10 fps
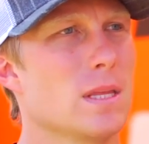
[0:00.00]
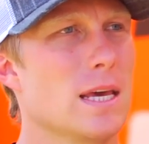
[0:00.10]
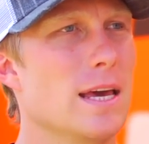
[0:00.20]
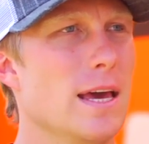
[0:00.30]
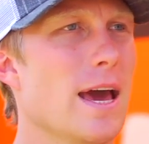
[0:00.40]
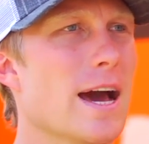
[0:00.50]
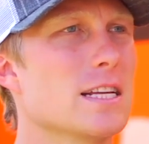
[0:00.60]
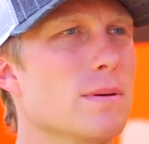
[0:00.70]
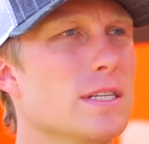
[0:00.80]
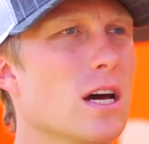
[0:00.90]
it
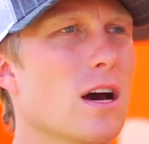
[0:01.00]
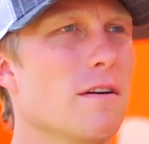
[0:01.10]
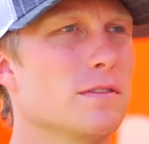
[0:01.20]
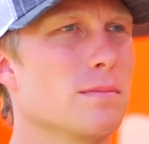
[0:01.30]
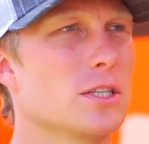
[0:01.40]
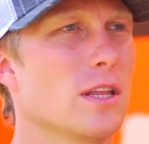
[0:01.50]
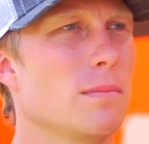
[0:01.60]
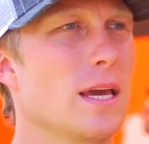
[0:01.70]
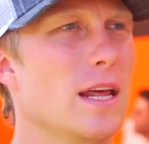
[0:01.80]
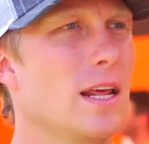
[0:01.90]
has been tough, especially at the
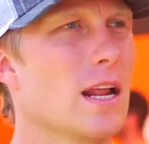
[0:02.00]
beginning.